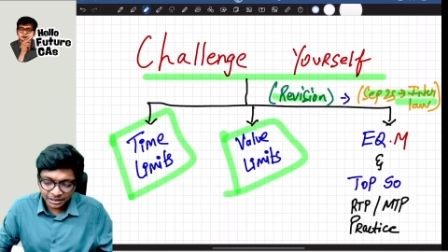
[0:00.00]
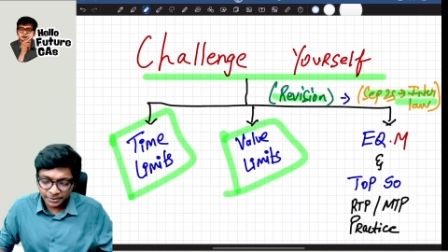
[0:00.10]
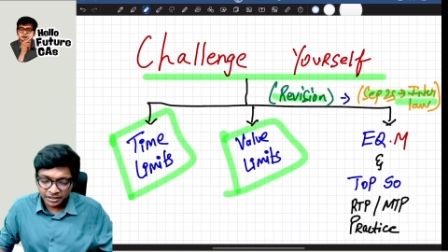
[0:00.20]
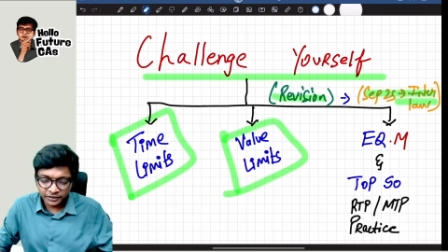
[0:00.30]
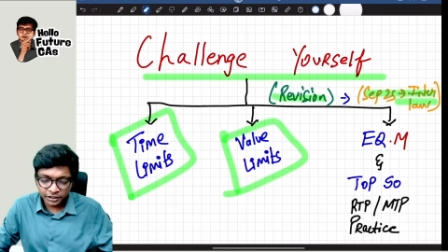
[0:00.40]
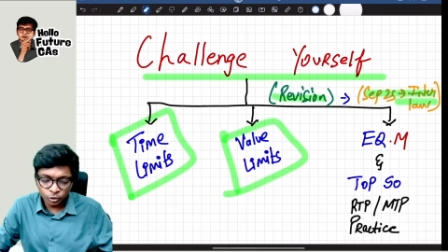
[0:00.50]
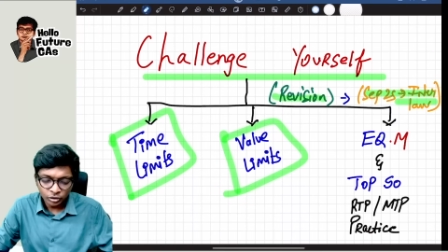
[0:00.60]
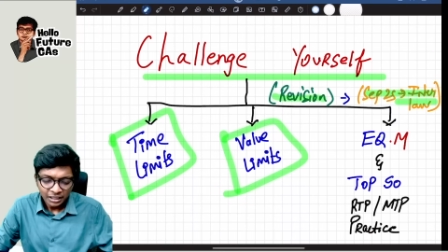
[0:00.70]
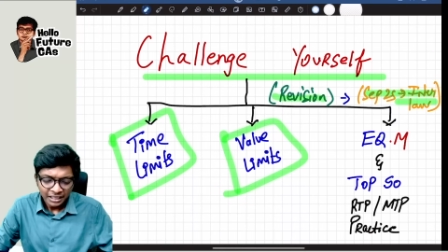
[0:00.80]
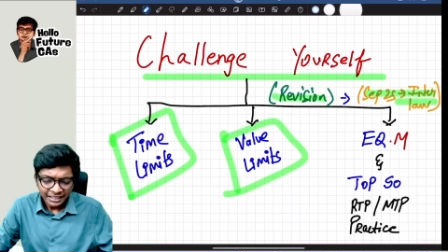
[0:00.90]
I'm giving you
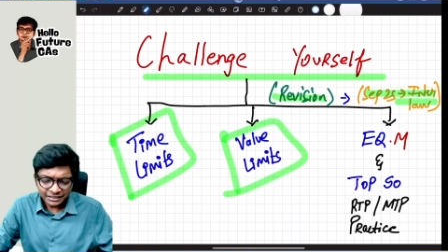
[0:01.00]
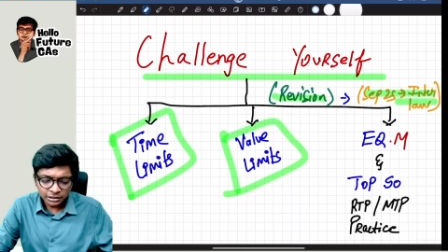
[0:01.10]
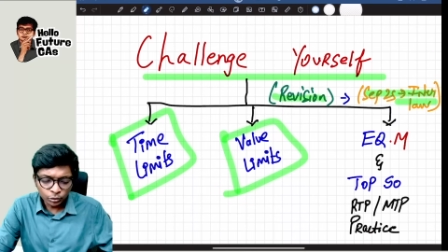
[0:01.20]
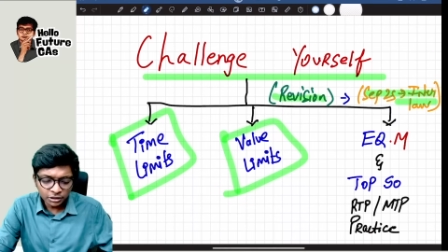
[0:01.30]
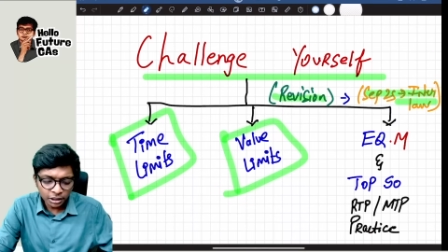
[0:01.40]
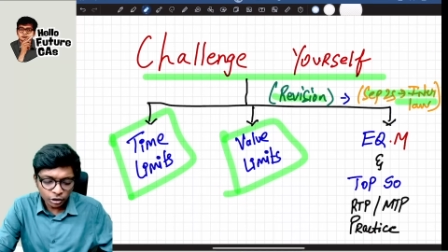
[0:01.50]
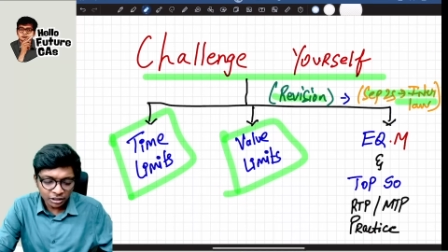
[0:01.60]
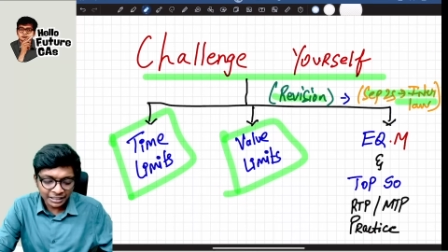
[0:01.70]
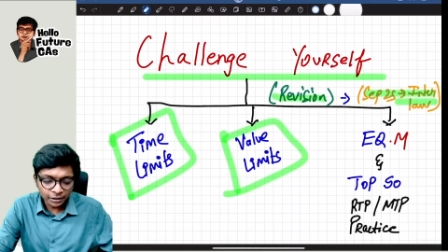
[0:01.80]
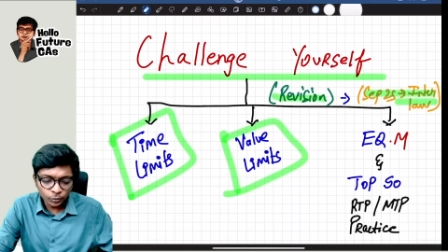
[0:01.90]
is, now that you are
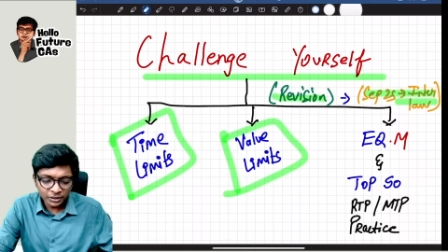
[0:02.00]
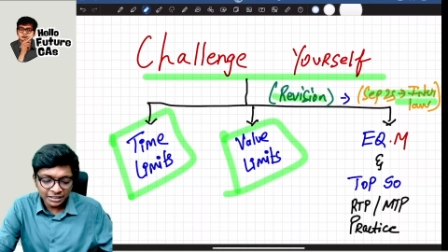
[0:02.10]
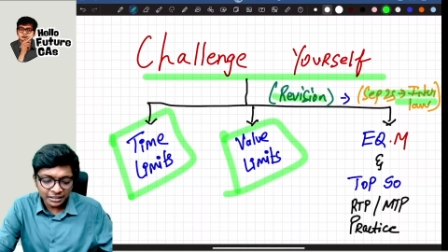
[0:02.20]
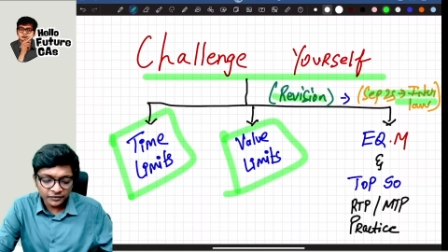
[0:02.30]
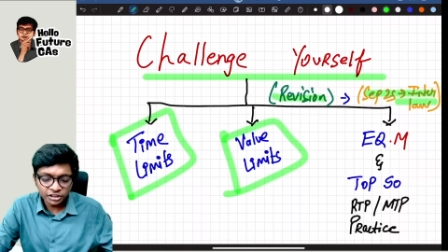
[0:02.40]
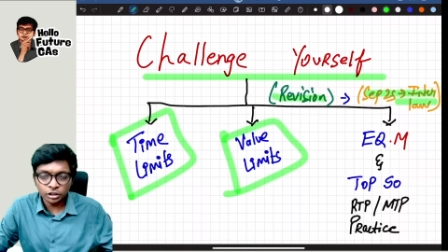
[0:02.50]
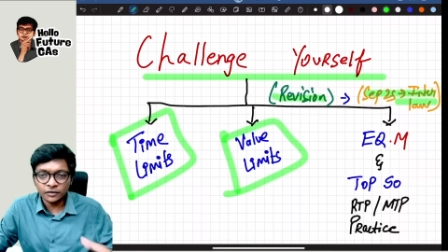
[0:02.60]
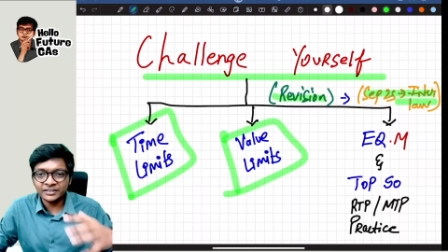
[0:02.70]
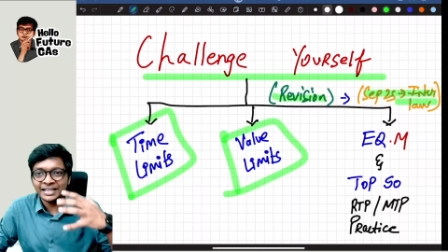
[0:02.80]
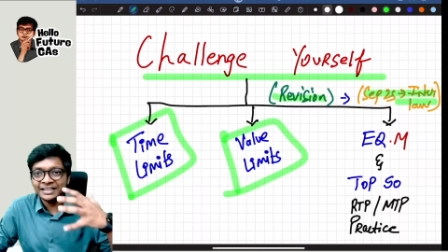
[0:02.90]
done with the revision
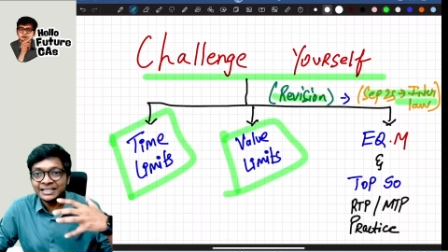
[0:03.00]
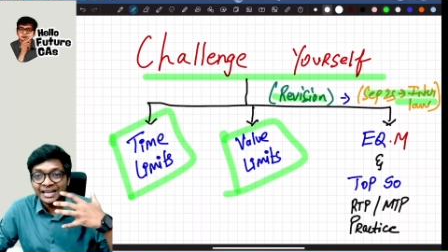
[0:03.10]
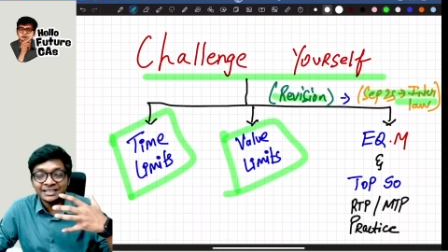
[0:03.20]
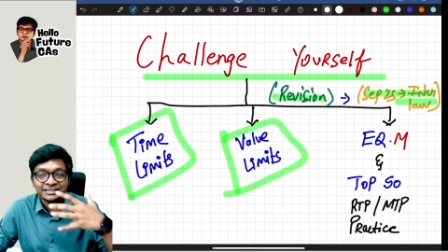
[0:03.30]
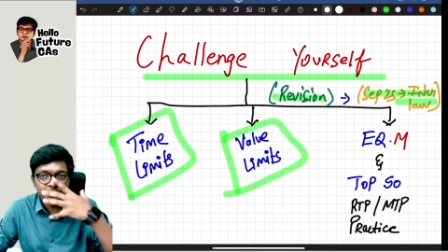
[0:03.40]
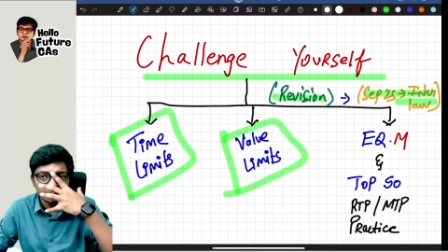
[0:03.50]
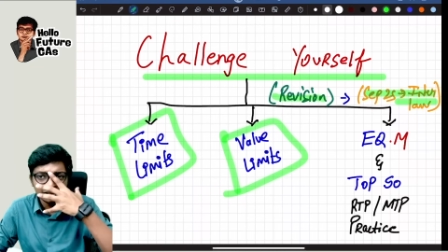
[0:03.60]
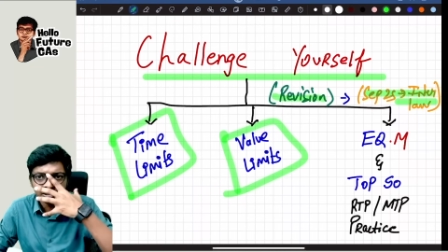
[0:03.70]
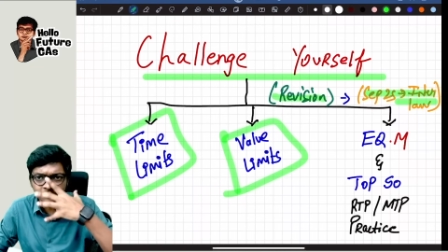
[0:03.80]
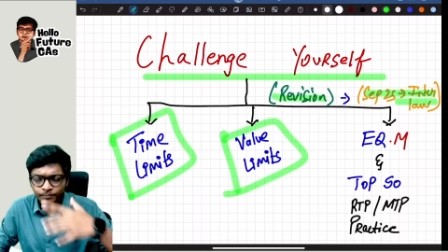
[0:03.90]
of the entire
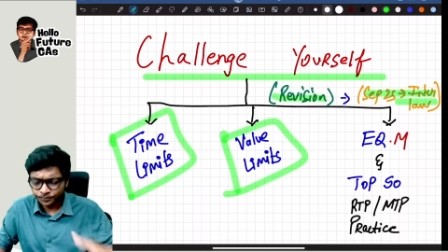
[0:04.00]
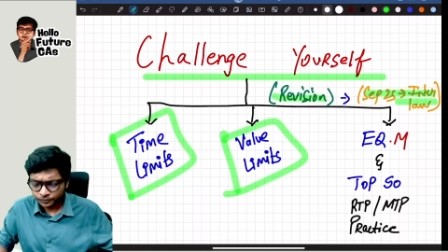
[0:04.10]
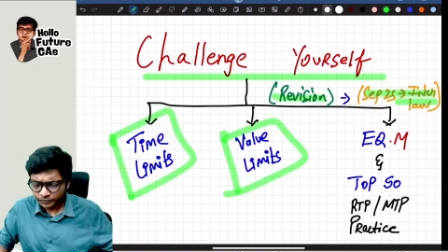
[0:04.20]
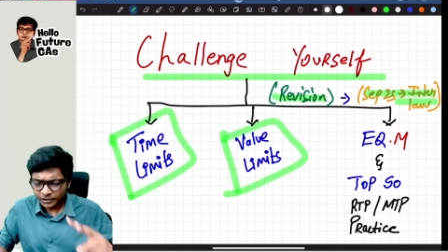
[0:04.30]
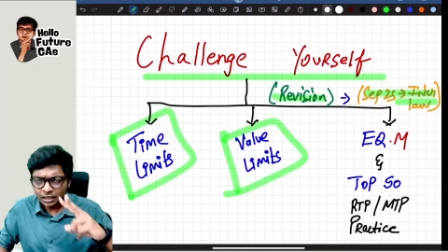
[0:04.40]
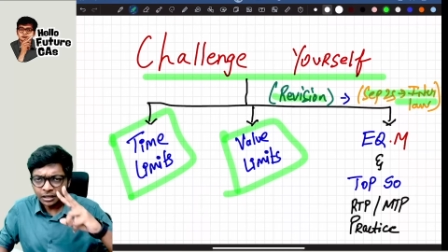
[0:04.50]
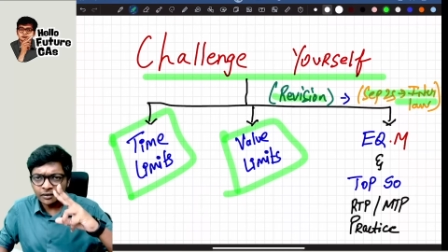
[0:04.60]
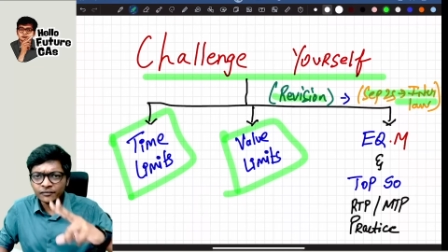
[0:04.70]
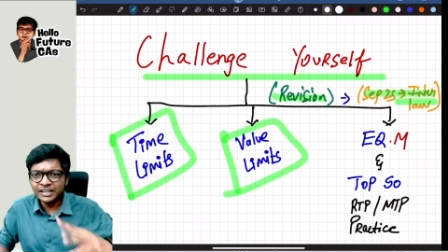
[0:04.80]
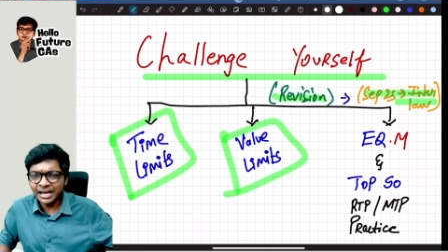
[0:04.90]
syllabus,
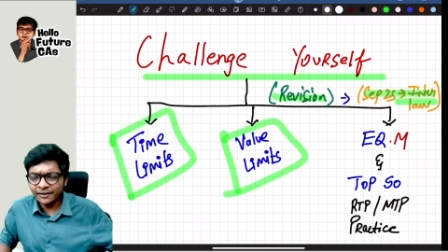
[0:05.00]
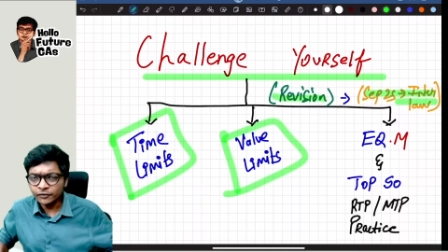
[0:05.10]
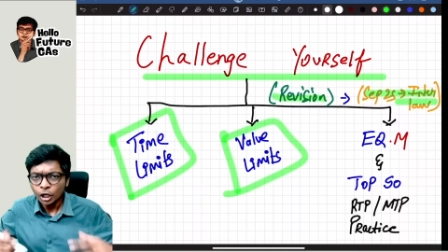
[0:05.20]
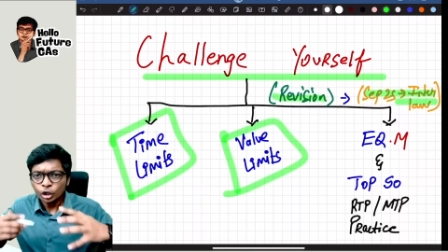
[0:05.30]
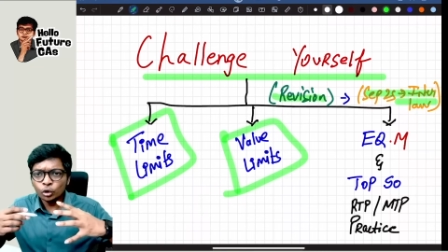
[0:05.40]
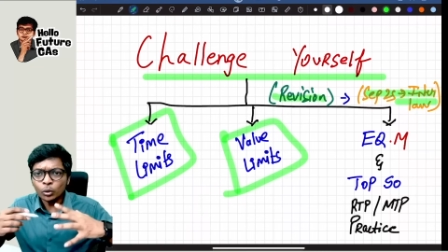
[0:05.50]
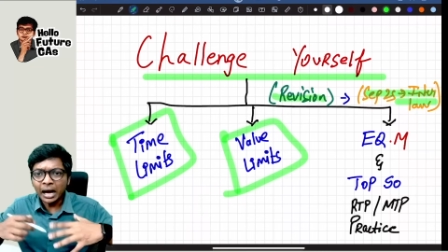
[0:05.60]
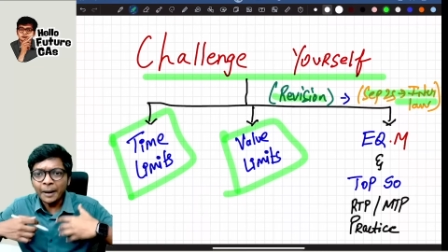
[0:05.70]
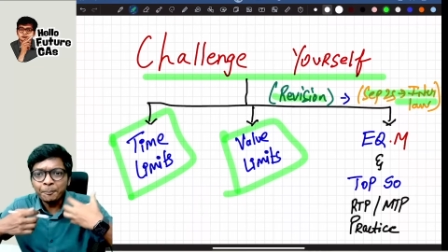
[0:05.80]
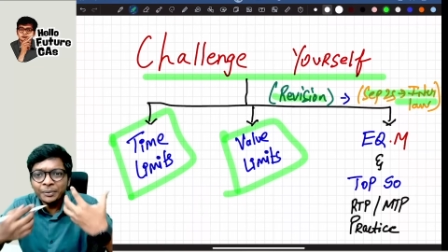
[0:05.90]
we have to
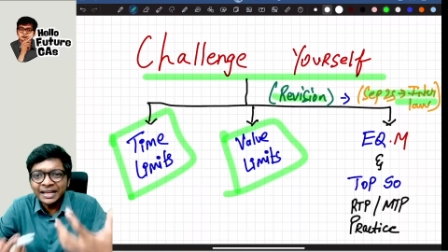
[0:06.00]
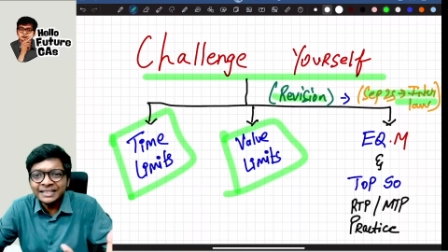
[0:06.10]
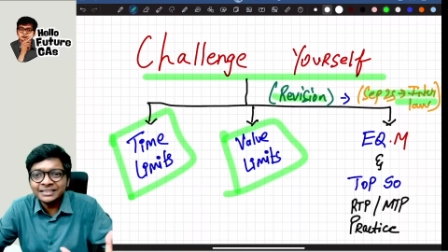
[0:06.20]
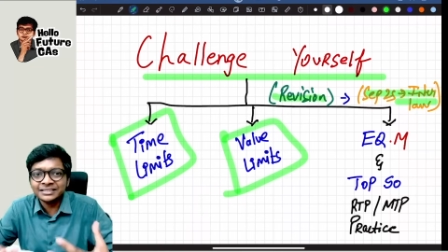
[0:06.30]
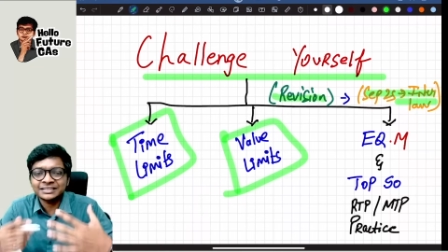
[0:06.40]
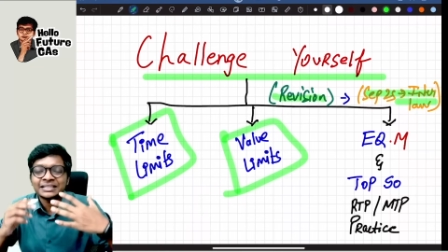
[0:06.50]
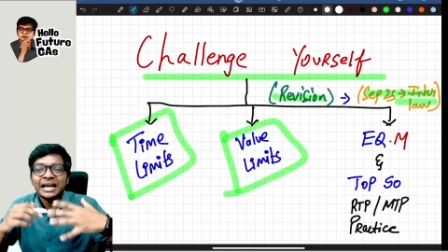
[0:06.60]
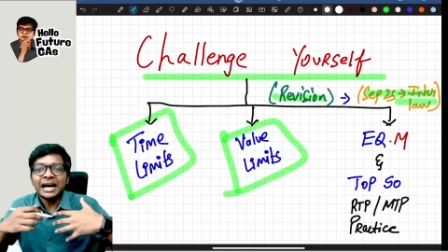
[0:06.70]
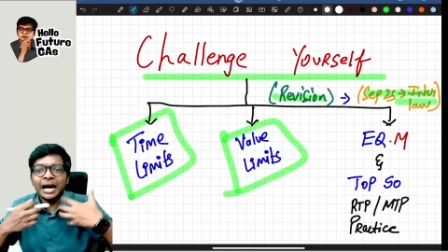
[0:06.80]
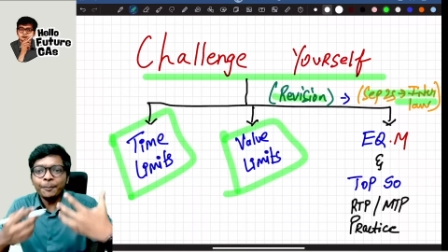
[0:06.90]
apply this.
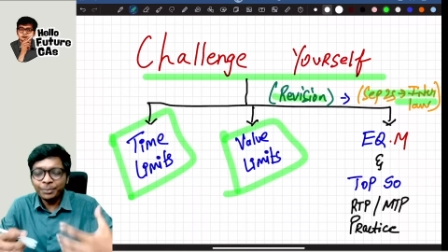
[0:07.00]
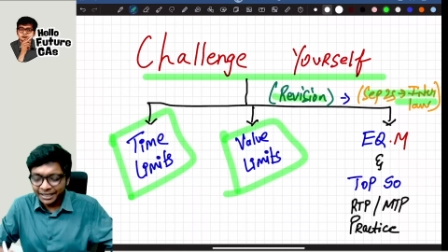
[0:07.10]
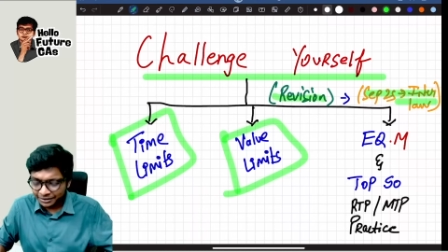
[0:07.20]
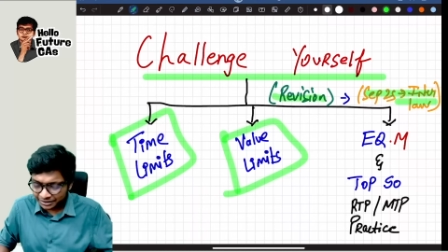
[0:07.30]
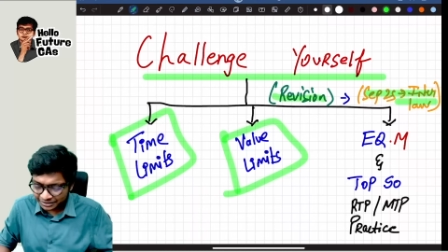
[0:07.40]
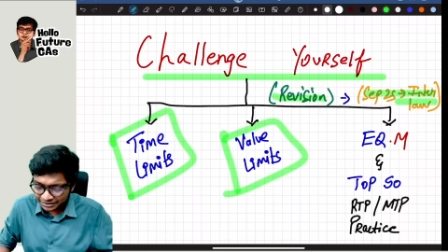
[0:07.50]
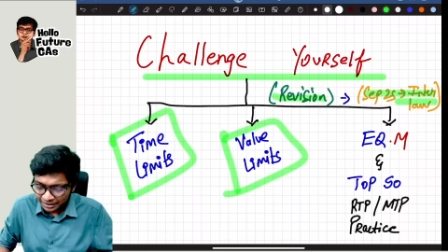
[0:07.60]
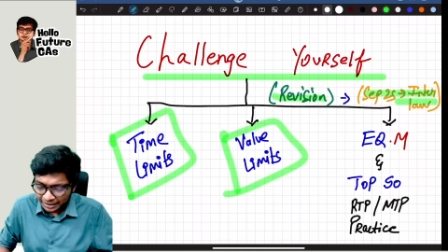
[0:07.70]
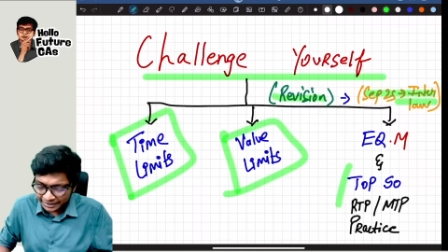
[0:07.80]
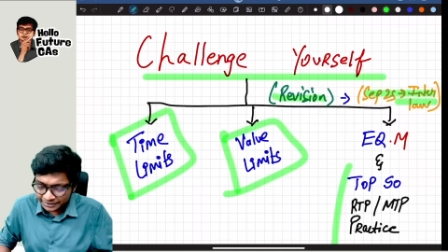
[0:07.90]
Apply this
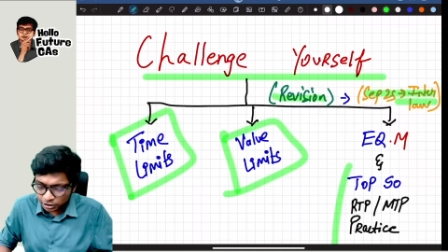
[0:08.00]
is the